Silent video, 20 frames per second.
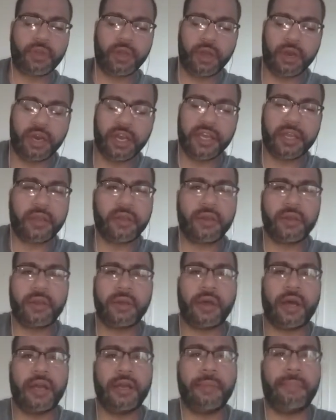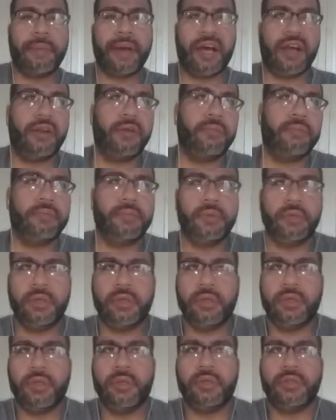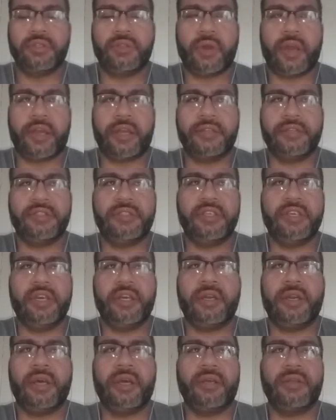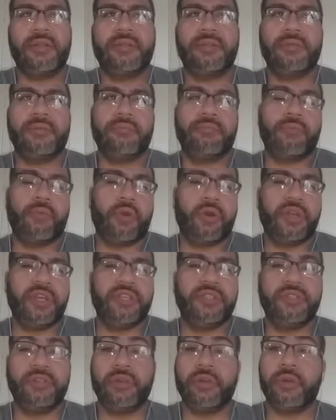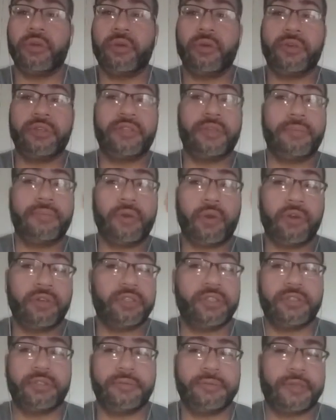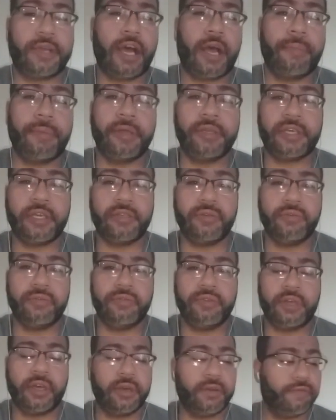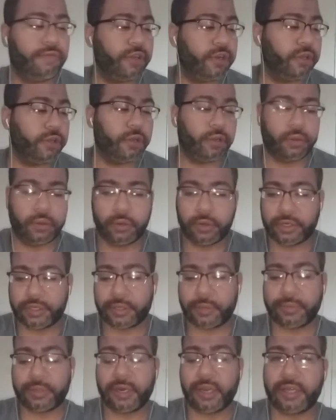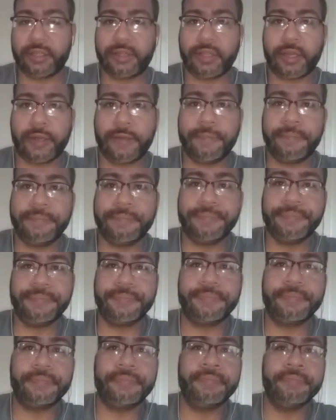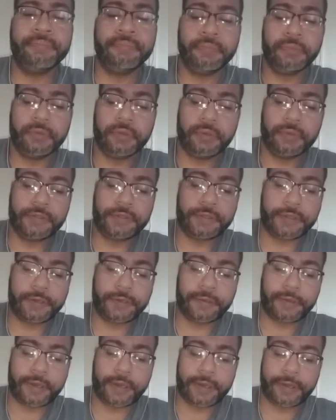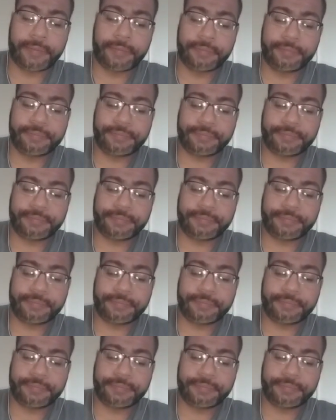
link on the bottom so I can see it like more easier or something, or just comment that you've done a video or something like that. So